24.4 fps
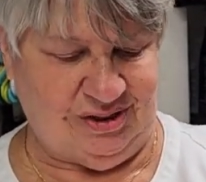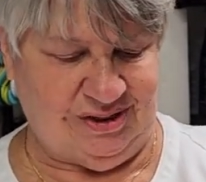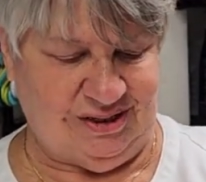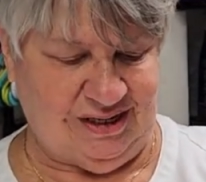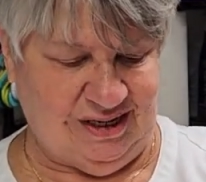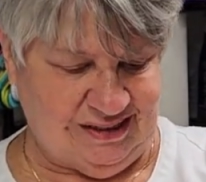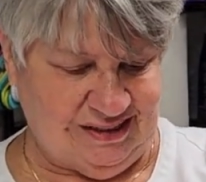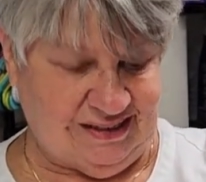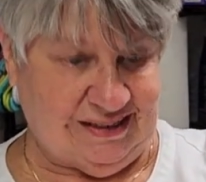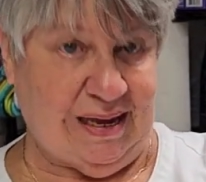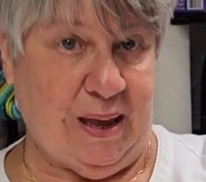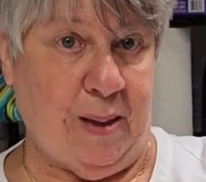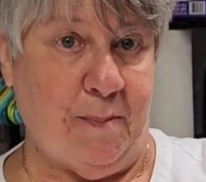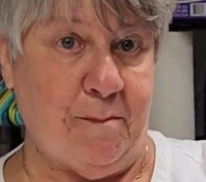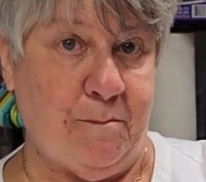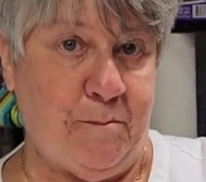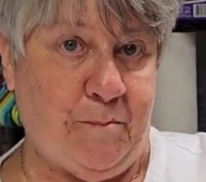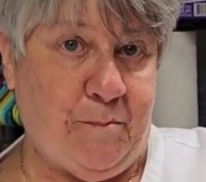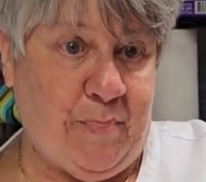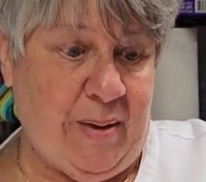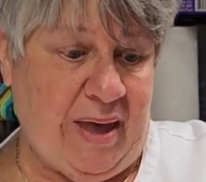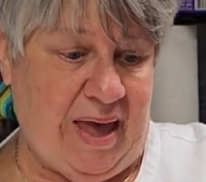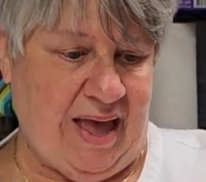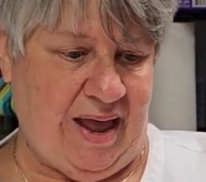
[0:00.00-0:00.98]
It does get
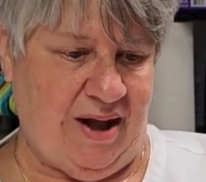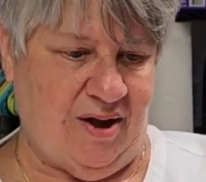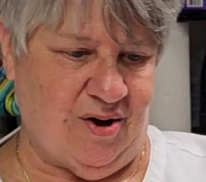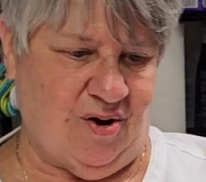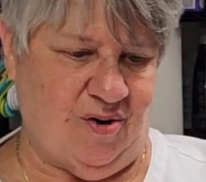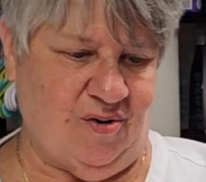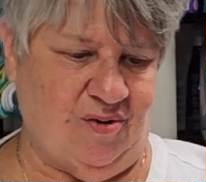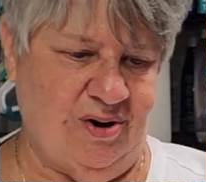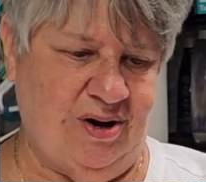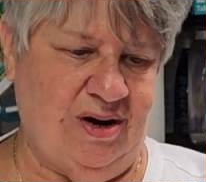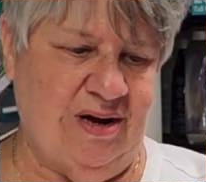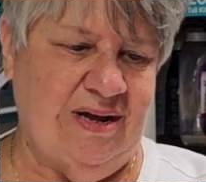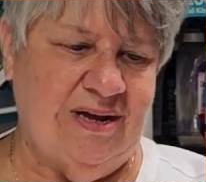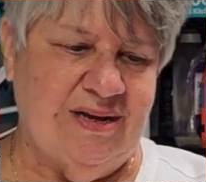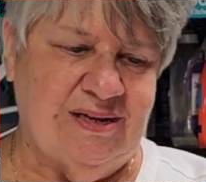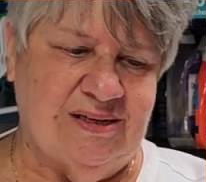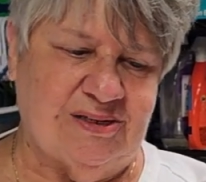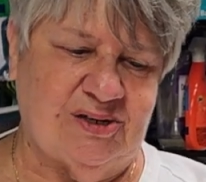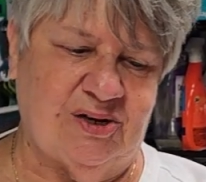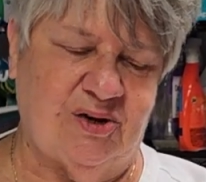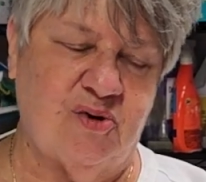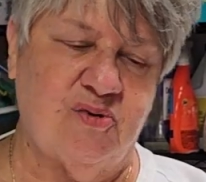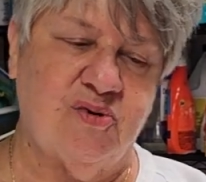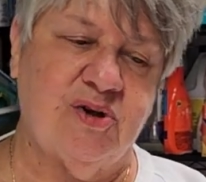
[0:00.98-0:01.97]
better.
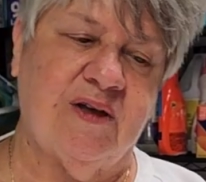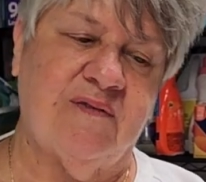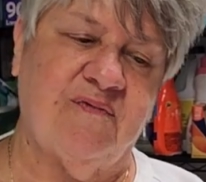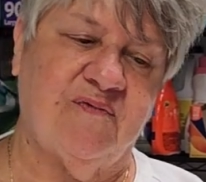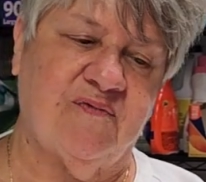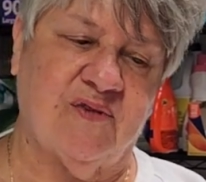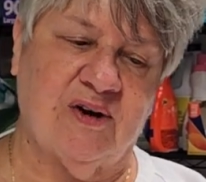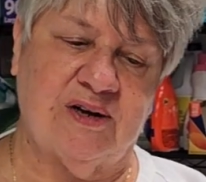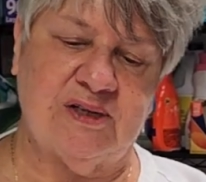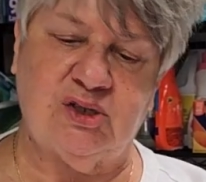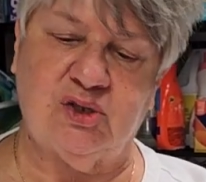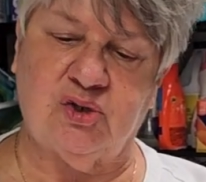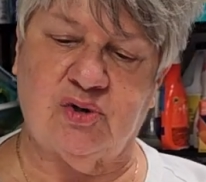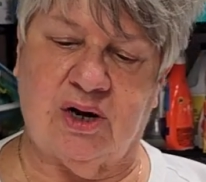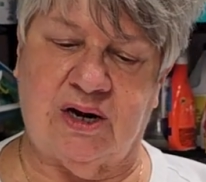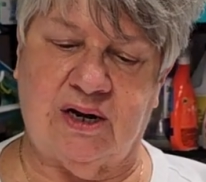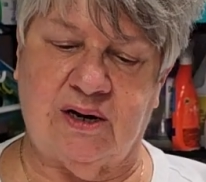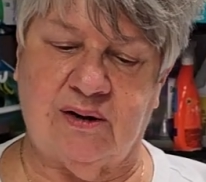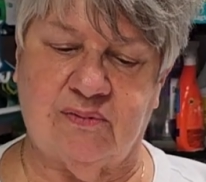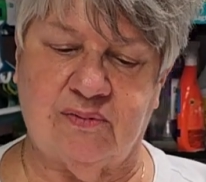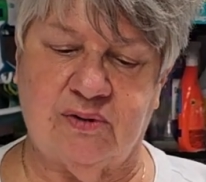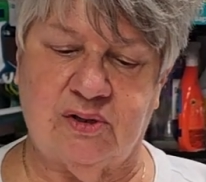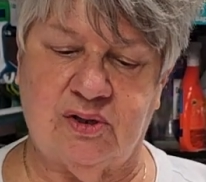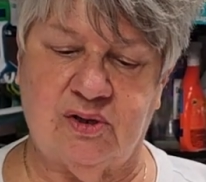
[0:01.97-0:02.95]
So don't get
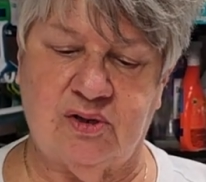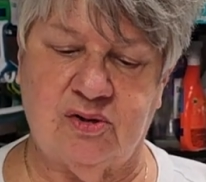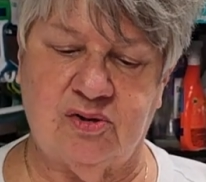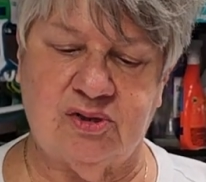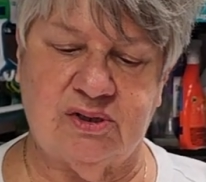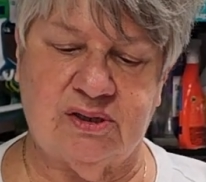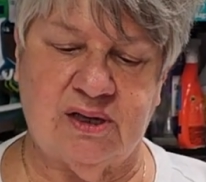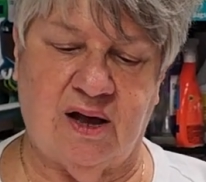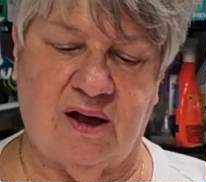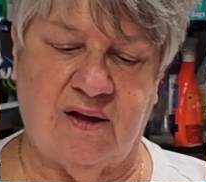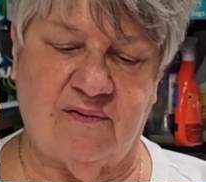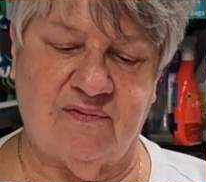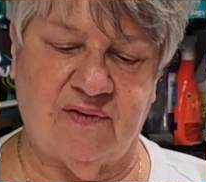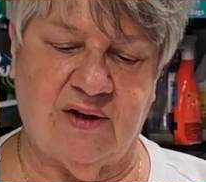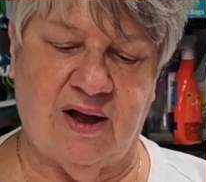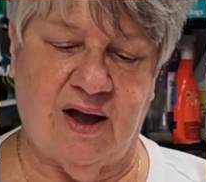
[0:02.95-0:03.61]
frustrated with yourself.